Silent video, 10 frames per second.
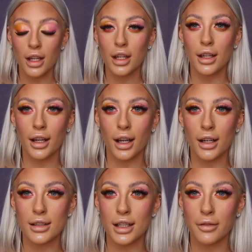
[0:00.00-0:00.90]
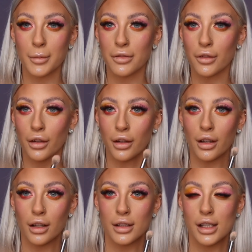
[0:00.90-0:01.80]
You can kind of see it from the front.
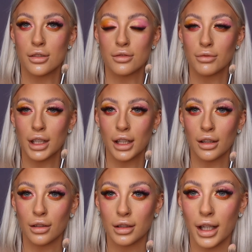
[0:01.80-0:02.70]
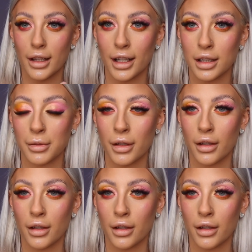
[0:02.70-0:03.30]
It doesn't really look like that in the mirror.